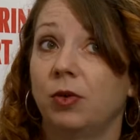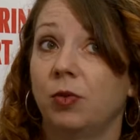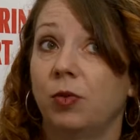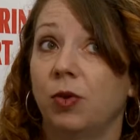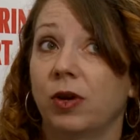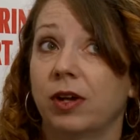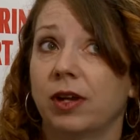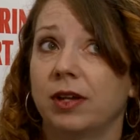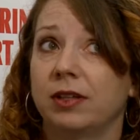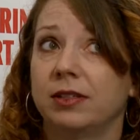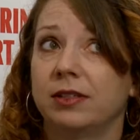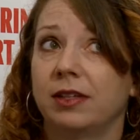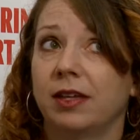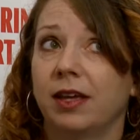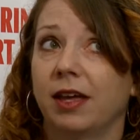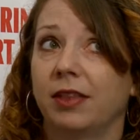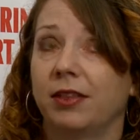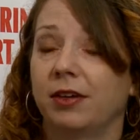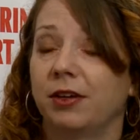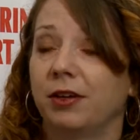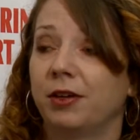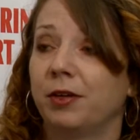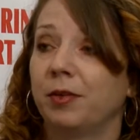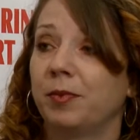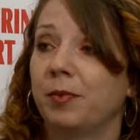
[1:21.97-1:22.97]
working
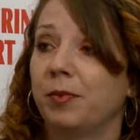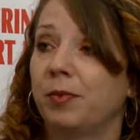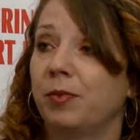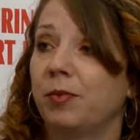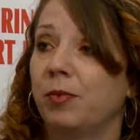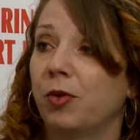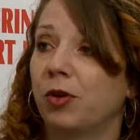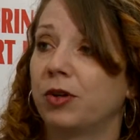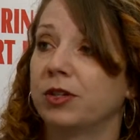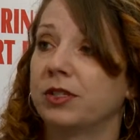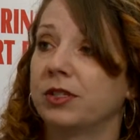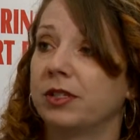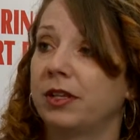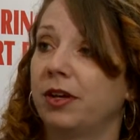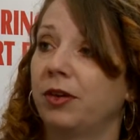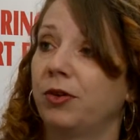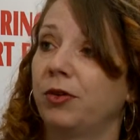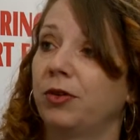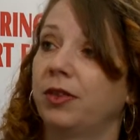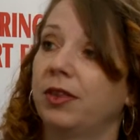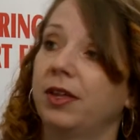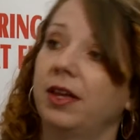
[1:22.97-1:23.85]
together more so